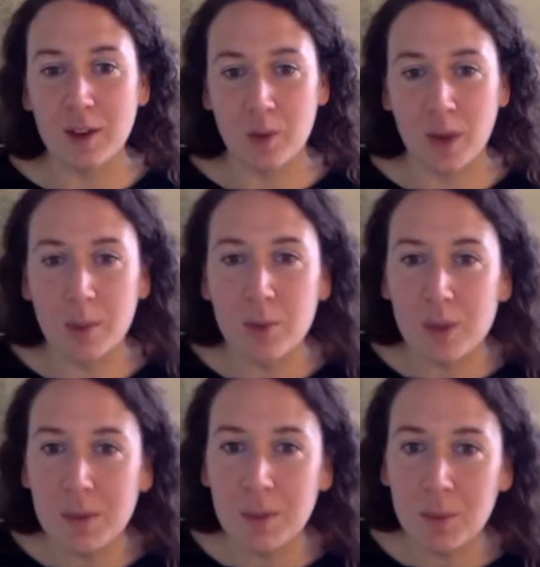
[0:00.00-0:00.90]
quite a
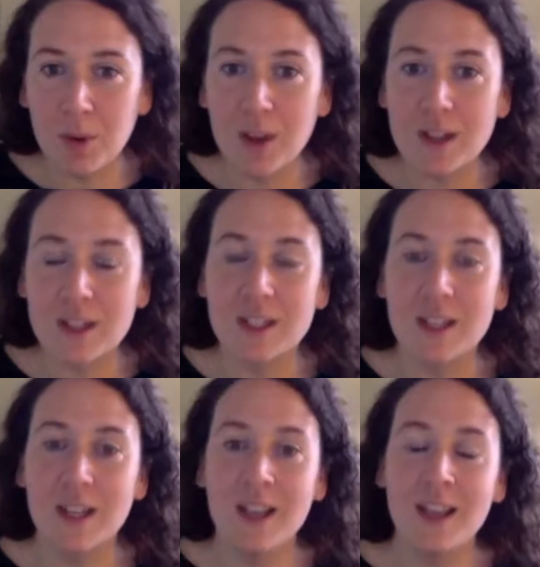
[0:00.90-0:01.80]
premium product. And
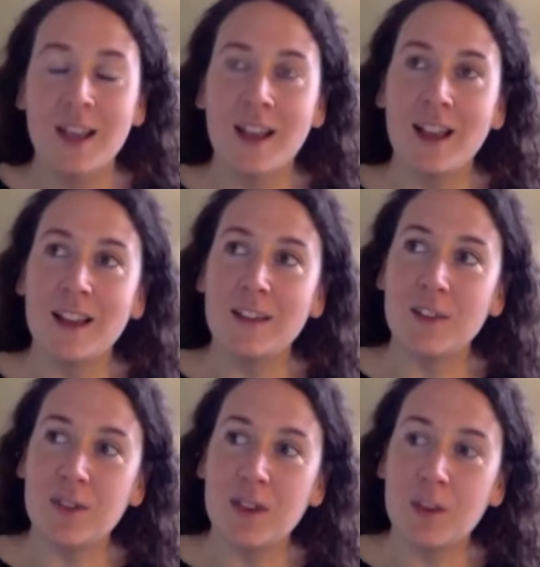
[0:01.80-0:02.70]
if you
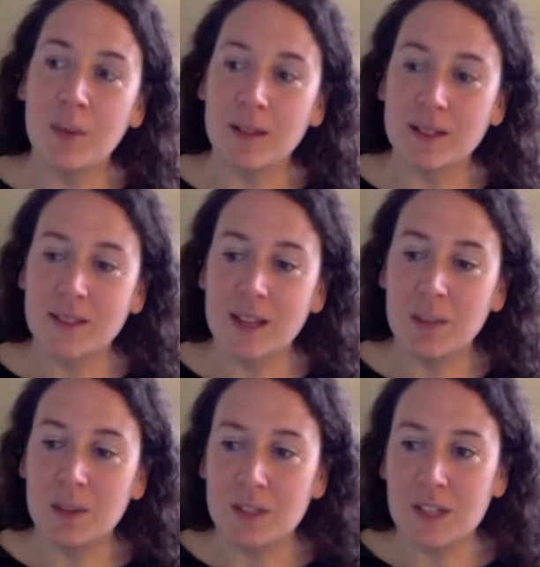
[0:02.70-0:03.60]
think about
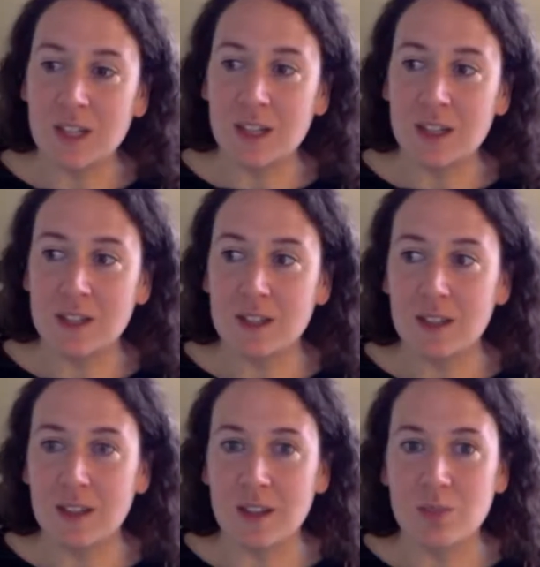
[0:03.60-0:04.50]
sustainability in its
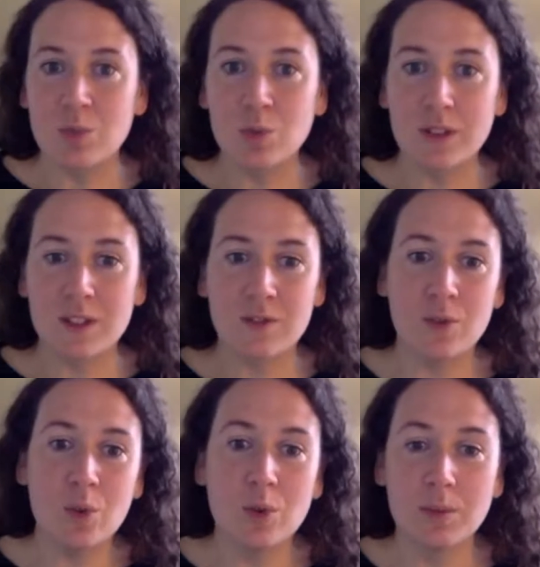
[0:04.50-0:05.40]
rawest
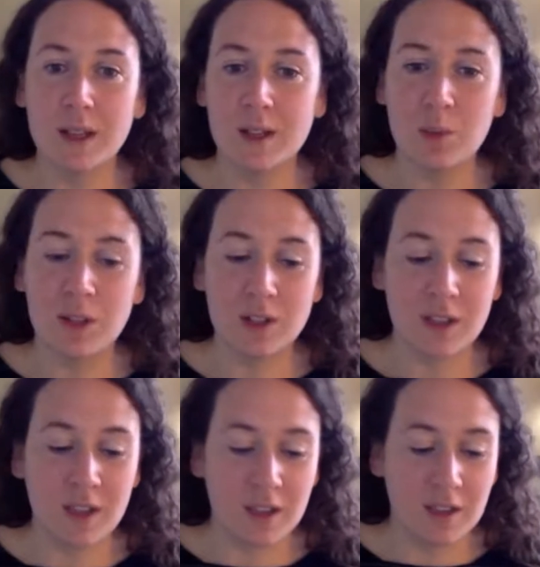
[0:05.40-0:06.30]
form, like we're
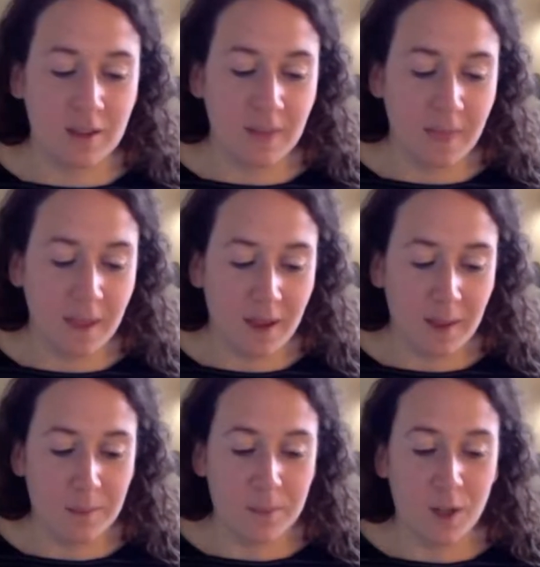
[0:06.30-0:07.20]
looking at
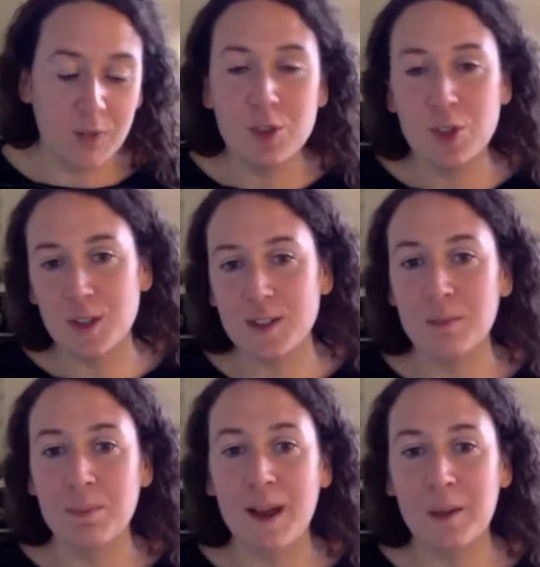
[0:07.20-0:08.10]
reducing
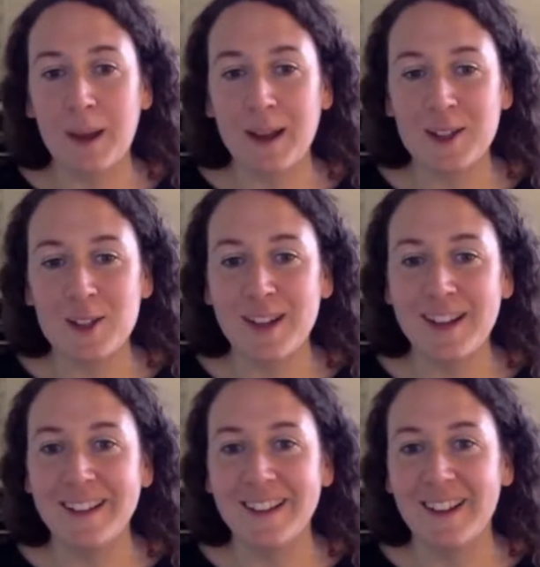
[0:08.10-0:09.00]
back
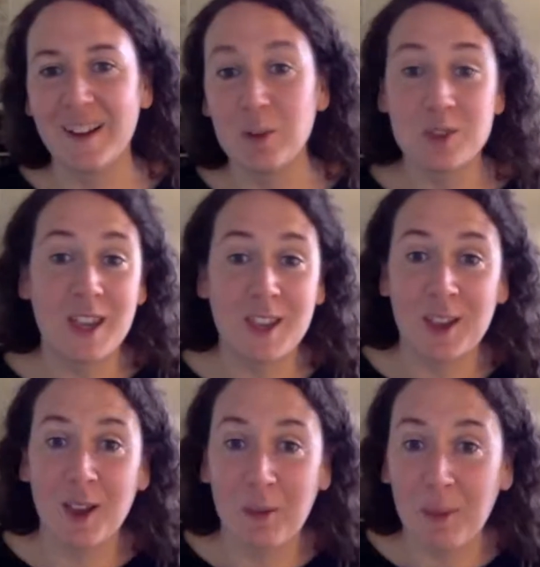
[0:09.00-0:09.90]
packaging or taking
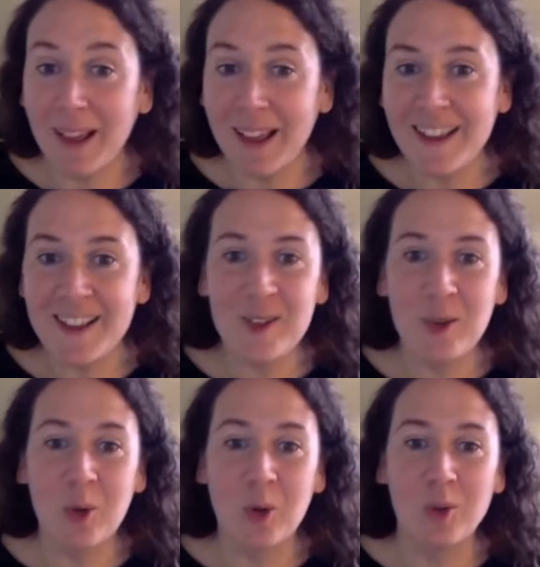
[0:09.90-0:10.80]
it away,
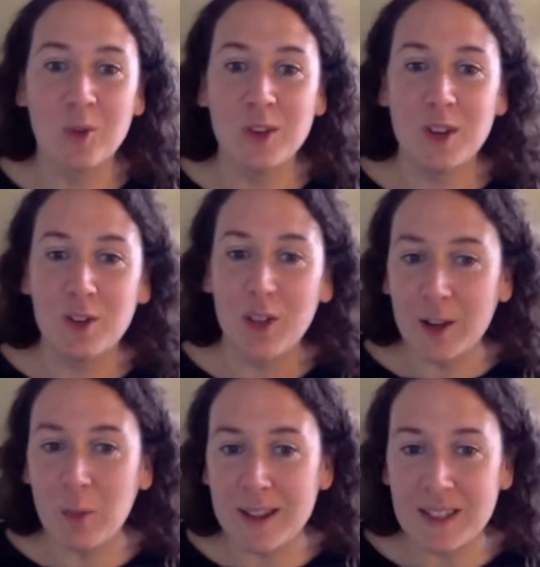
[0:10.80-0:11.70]
or
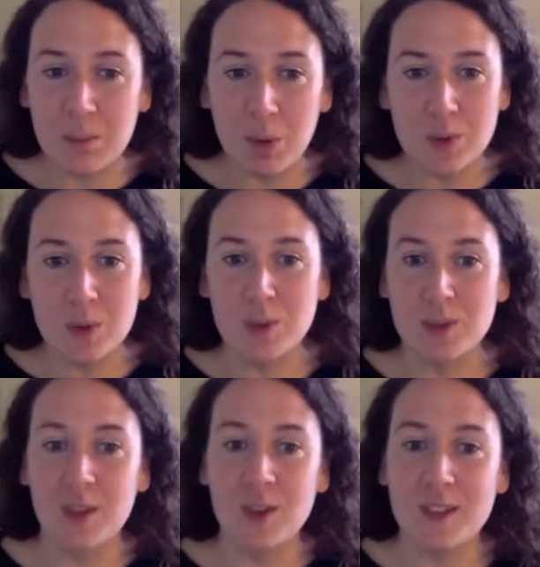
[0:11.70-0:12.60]
lightweighting bottles, and
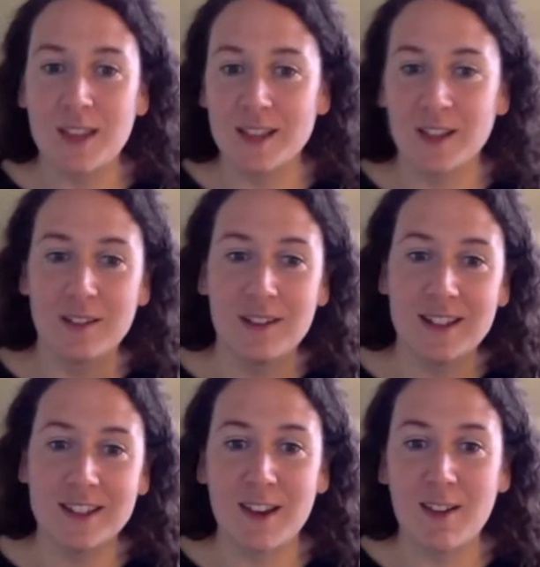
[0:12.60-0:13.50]
those things aren't
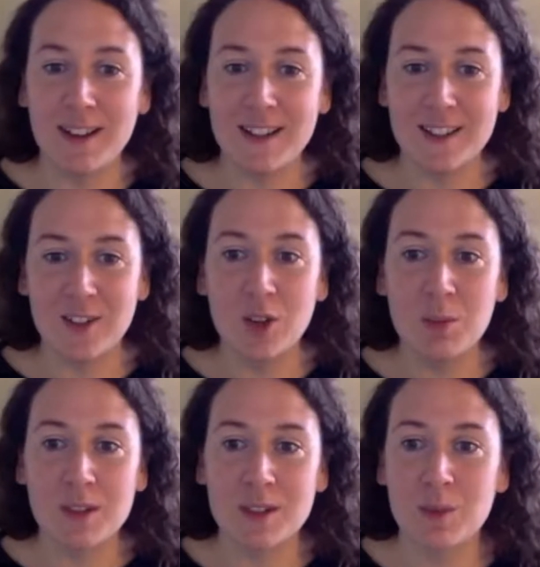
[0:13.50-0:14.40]
necessarily
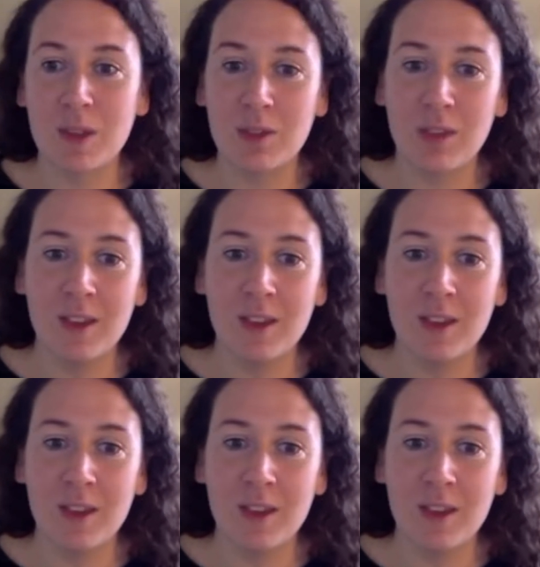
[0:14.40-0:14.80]
synonymous with